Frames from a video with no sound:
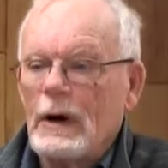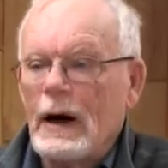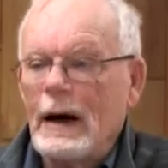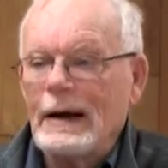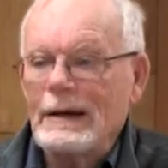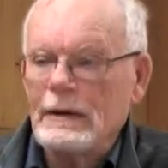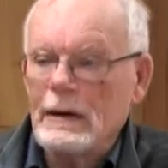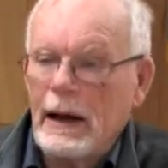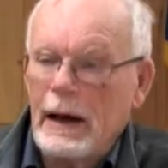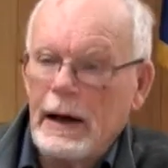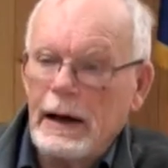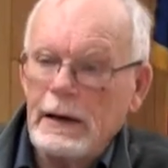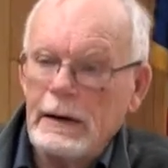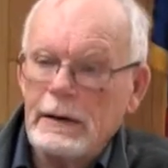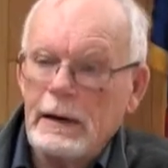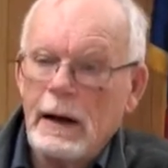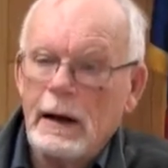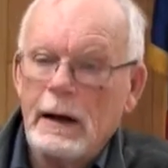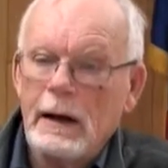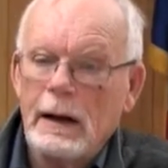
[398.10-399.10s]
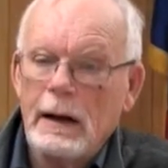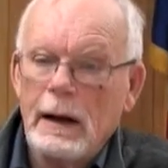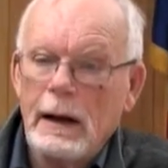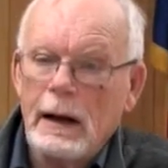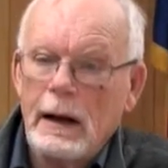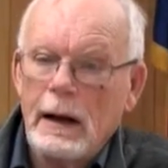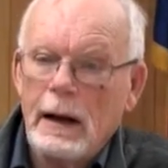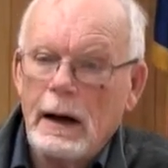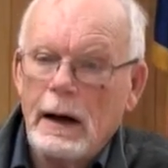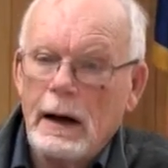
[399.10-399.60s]
online,
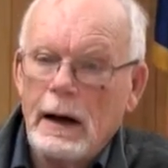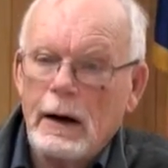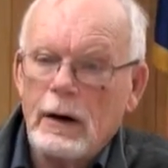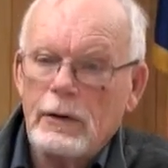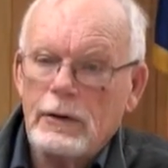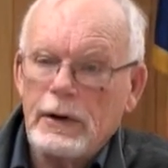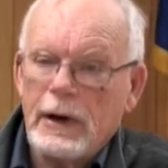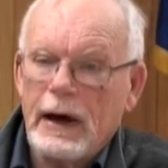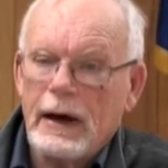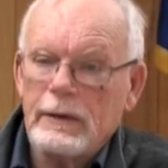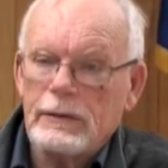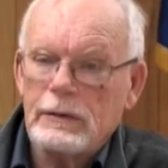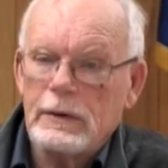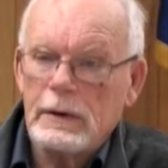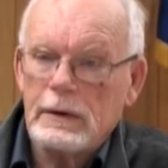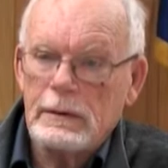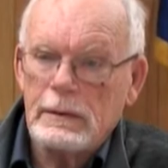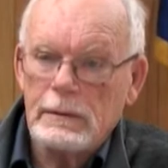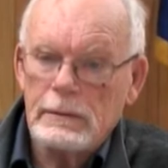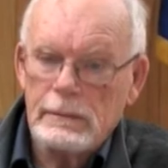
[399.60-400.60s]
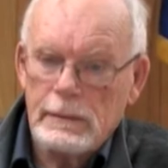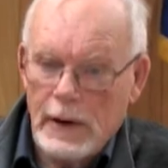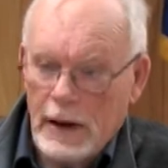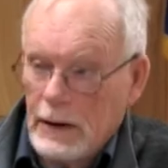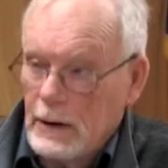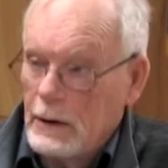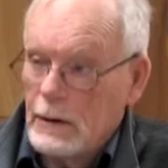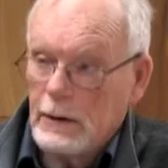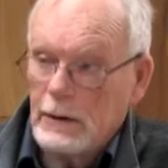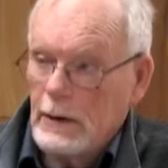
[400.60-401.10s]
all you have to,
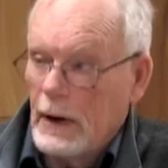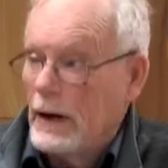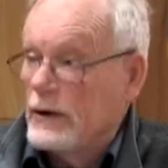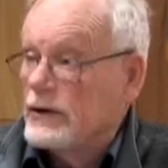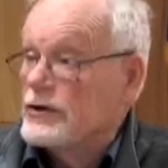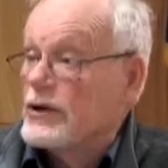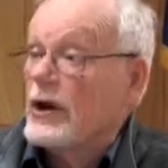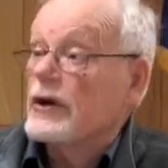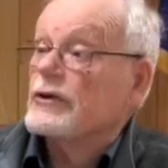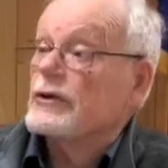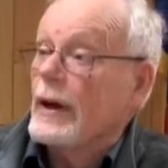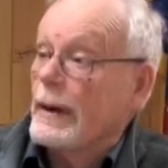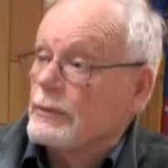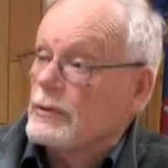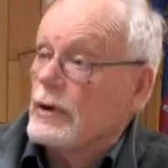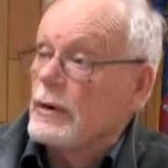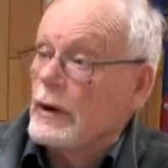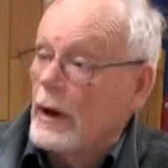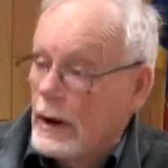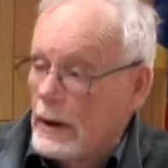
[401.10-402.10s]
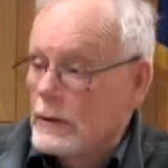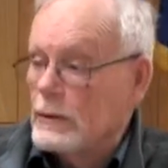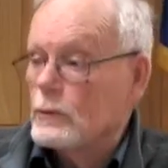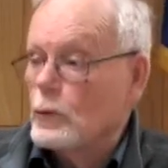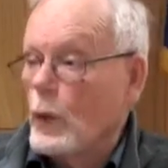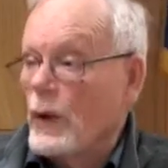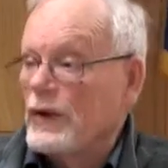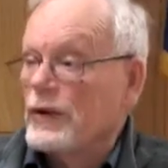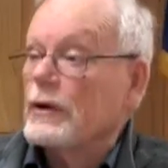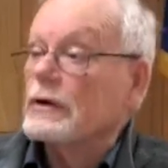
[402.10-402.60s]
and it's accepted
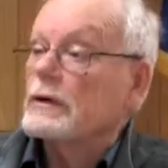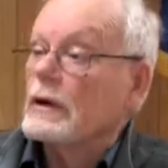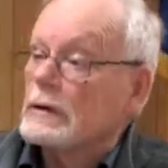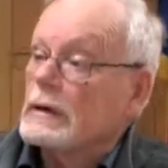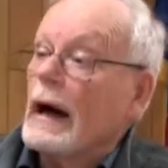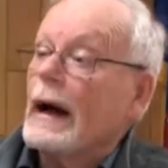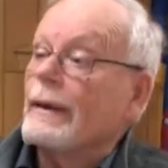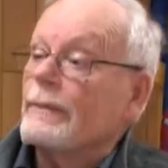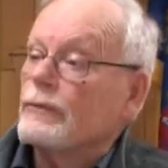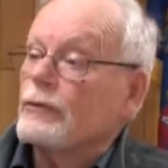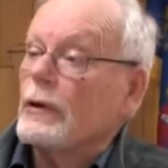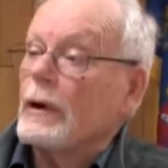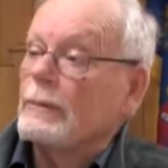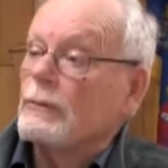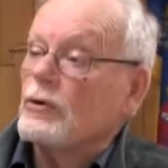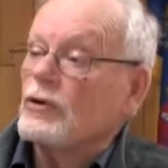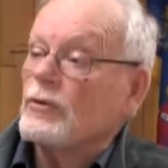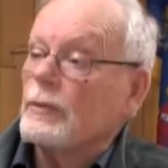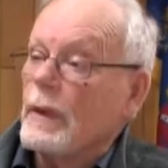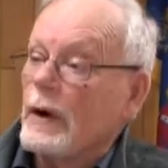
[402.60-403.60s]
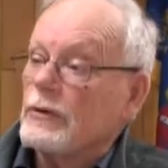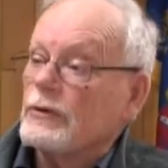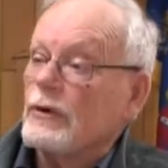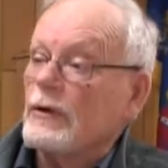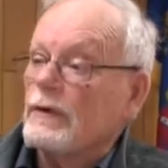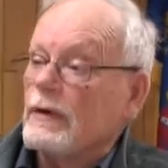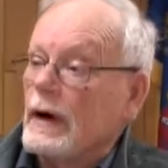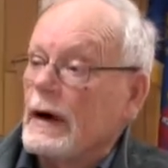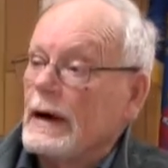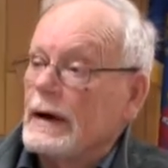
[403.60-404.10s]
within the time frame you
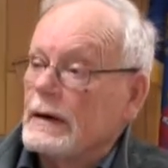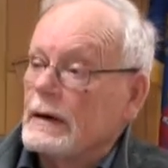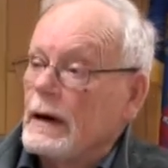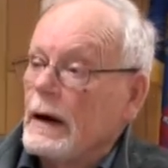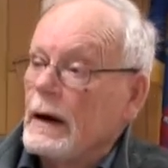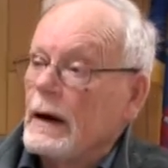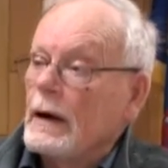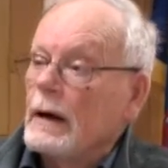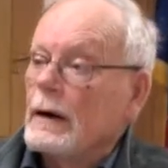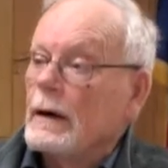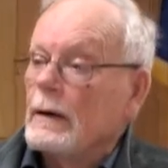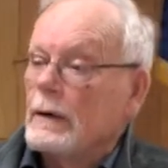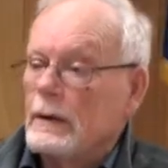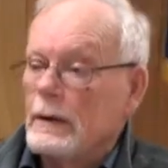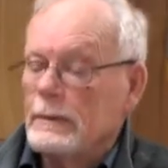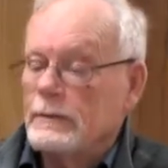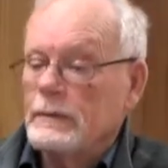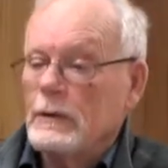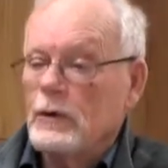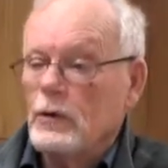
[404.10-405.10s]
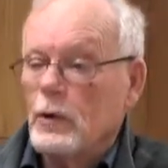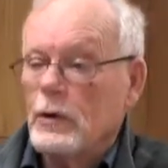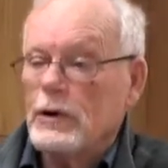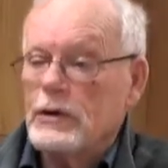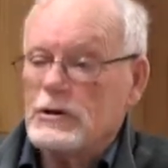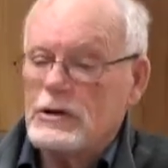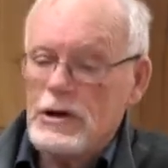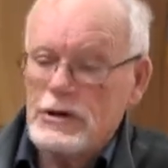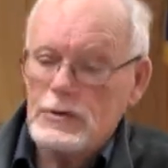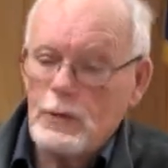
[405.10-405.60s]
specified, you can
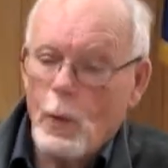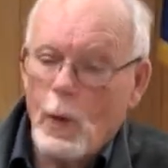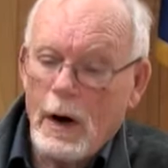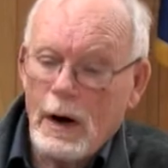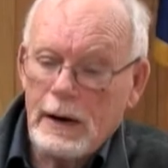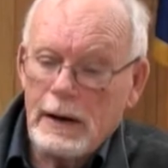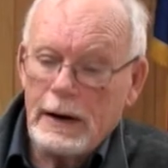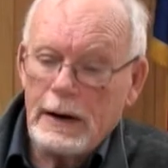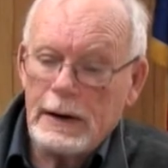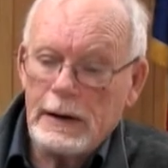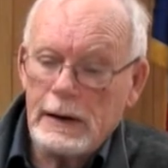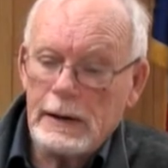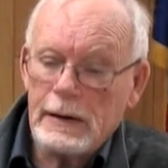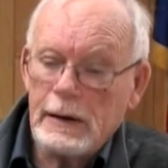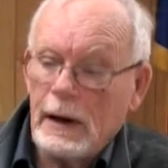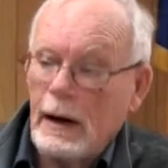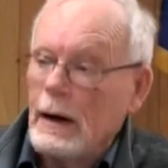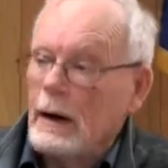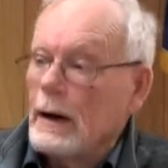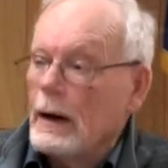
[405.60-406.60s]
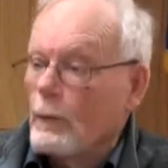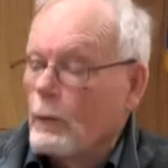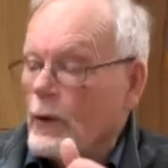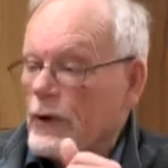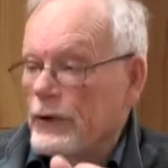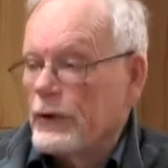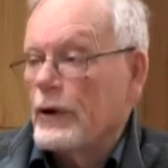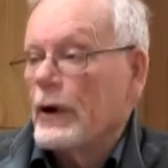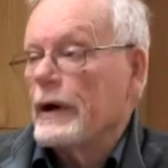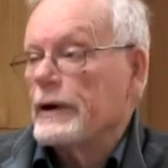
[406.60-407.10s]
just walk in with
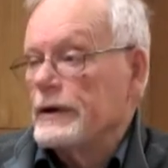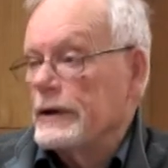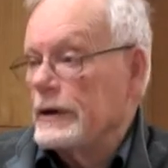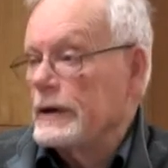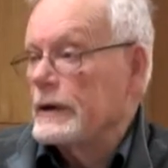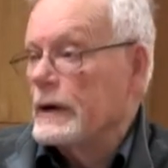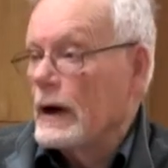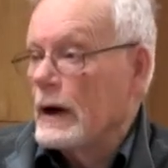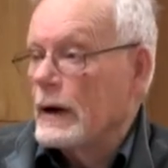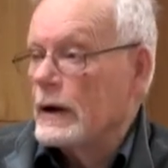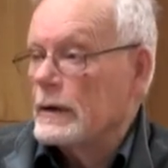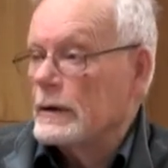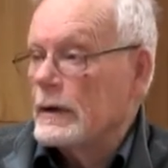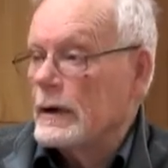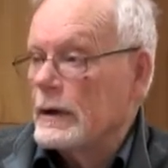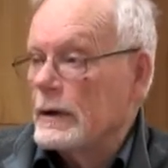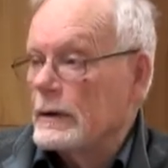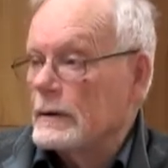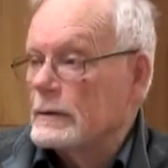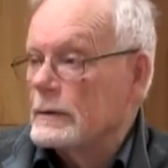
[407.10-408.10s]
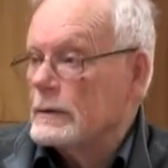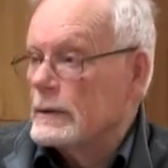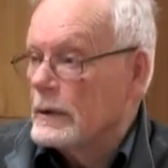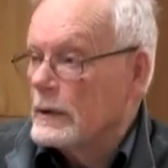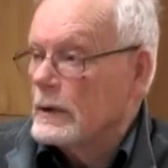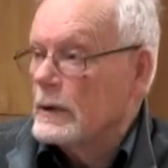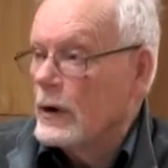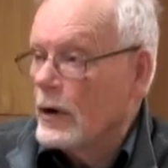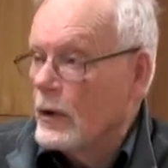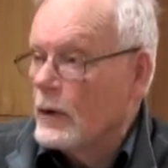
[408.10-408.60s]
your ID card,
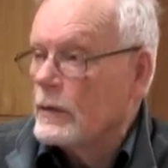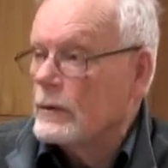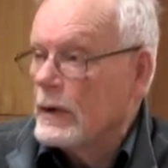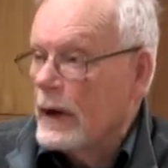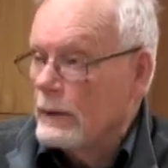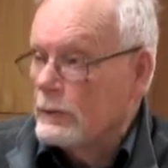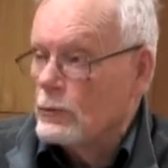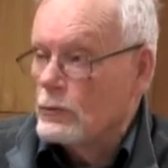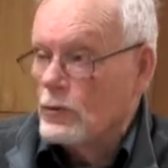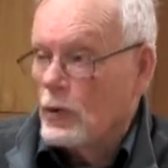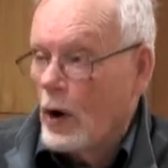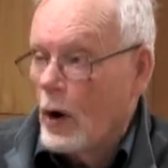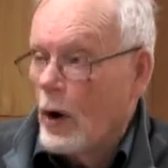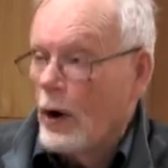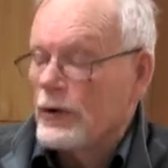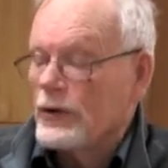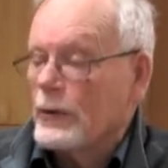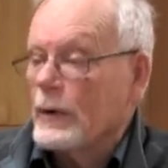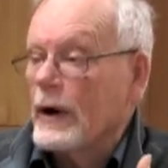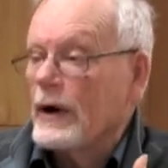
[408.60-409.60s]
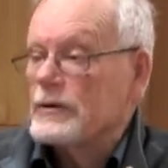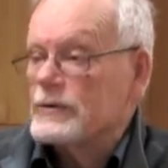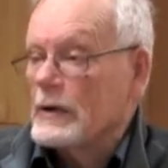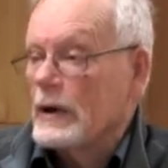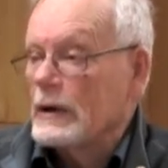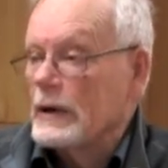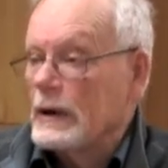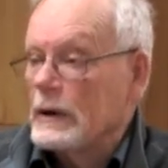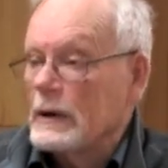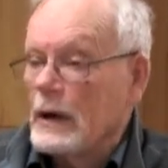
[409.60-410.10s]
you know, authorized
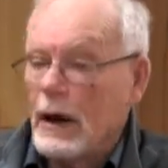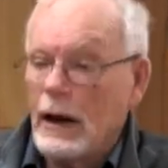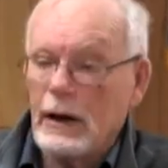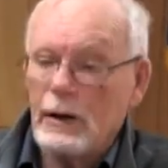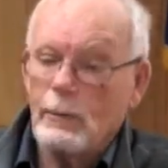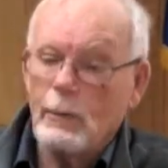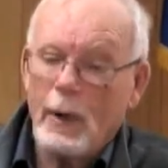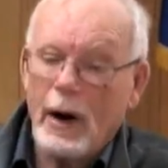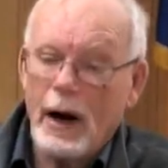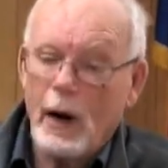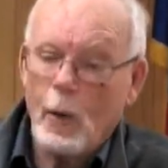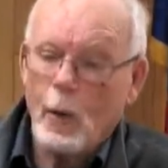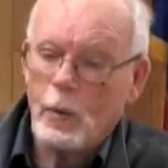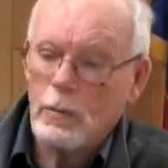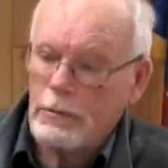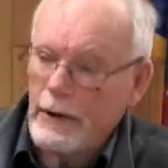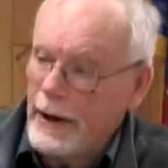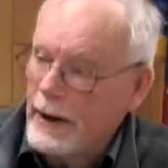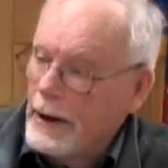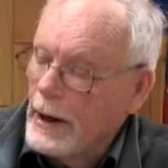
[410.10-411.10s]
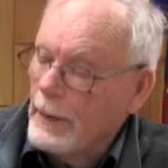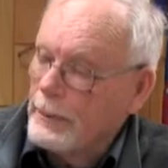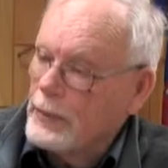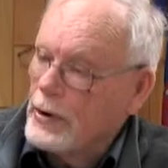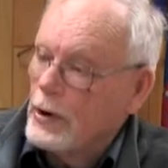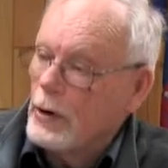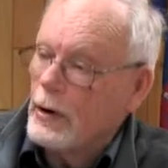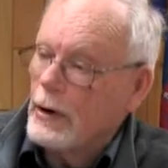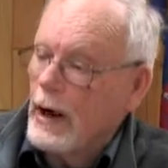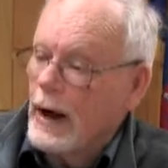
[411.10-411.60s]
ID card, and mark right up.
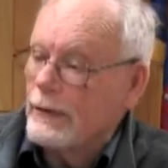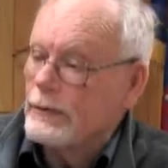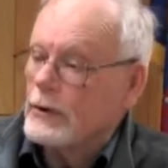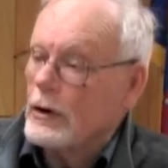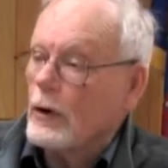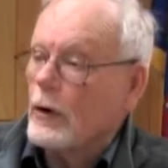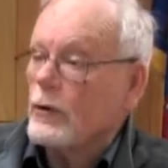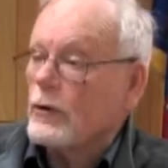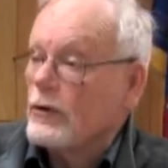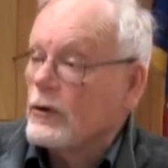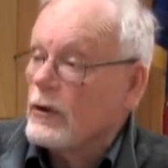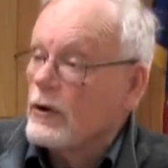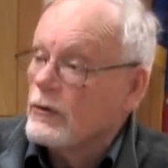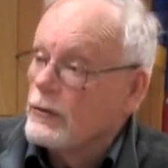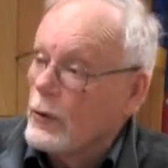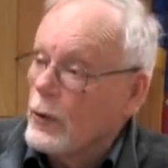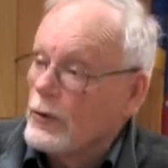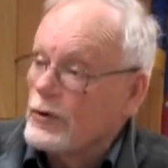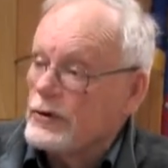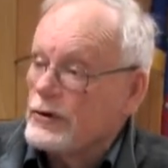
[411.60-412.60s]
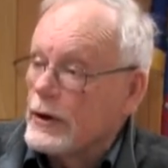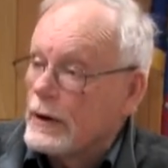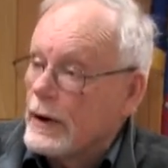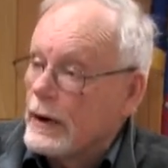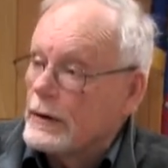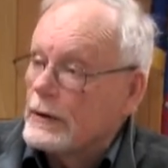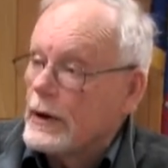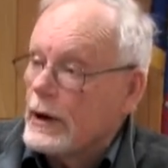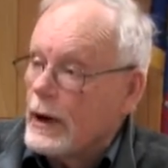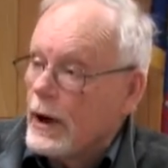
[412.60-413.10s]
You don't have to go to the folks that are
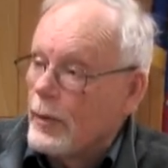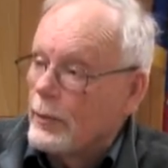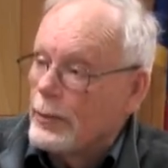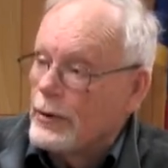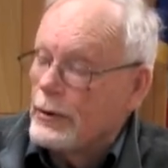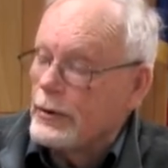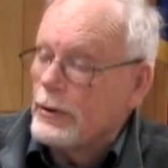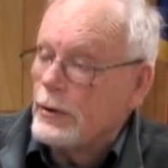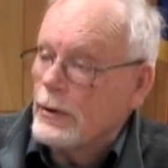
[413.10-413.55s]
on the computer.